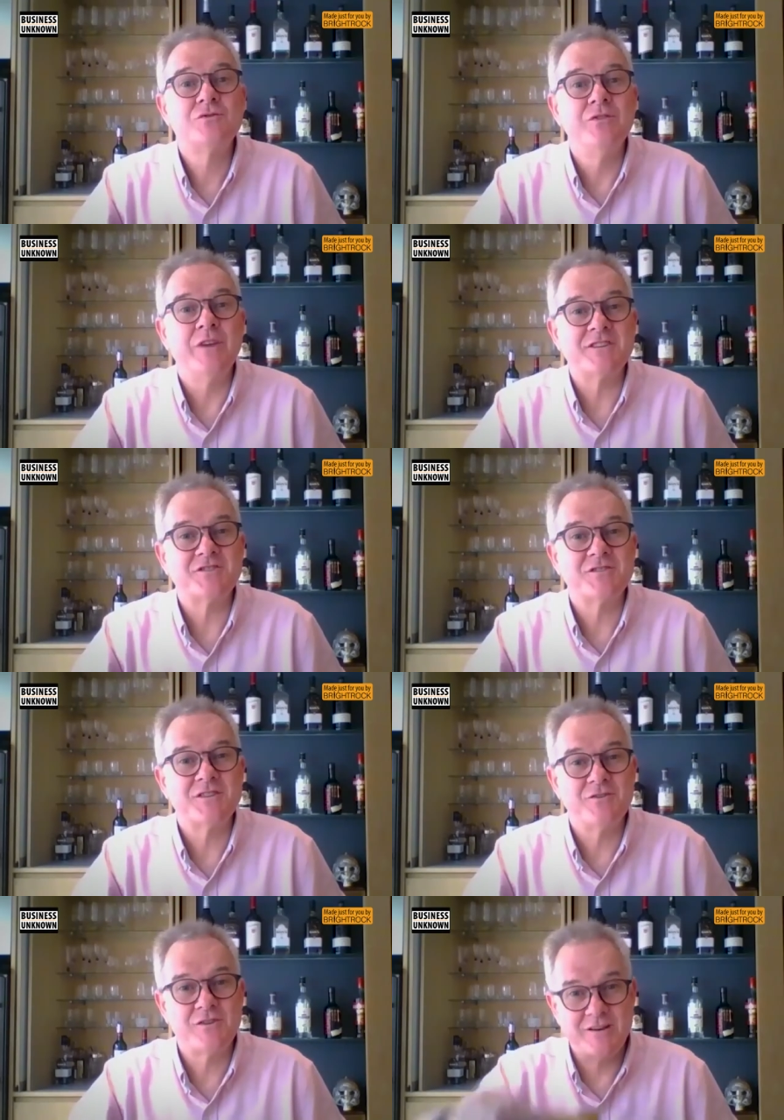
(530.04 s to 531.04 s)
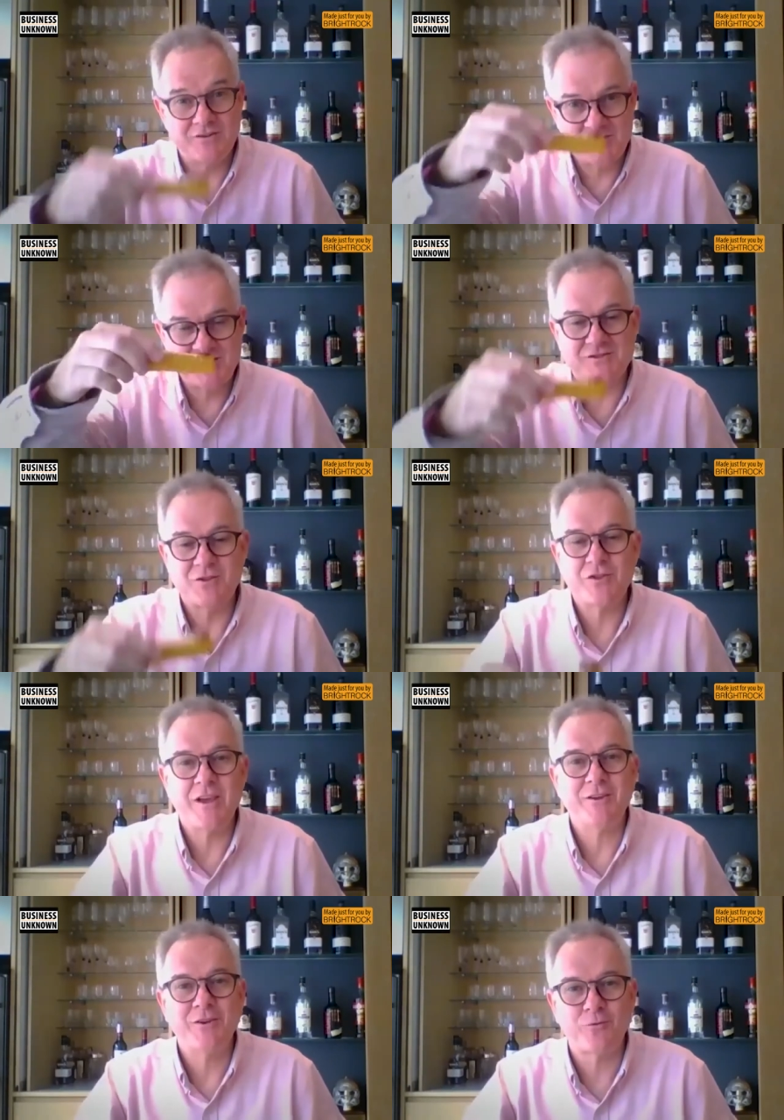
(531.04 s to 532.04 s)
Nice to see you, Dan. Cheers, and
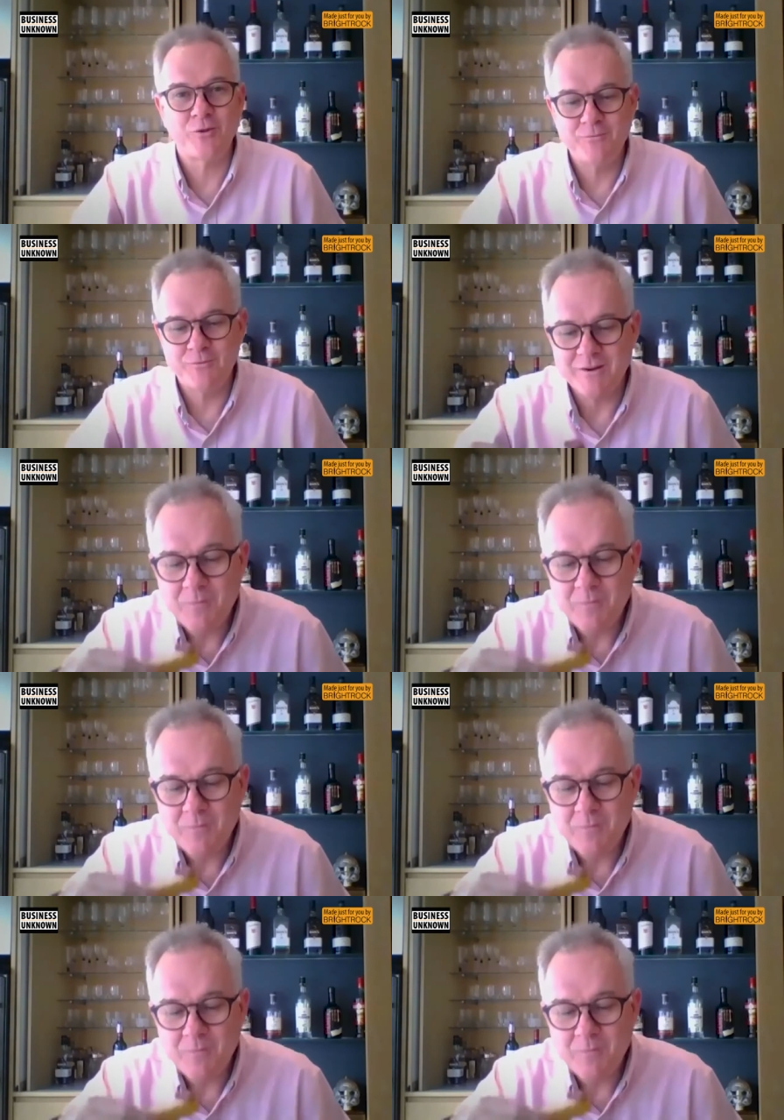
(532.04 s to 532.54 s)
thank you for the invite.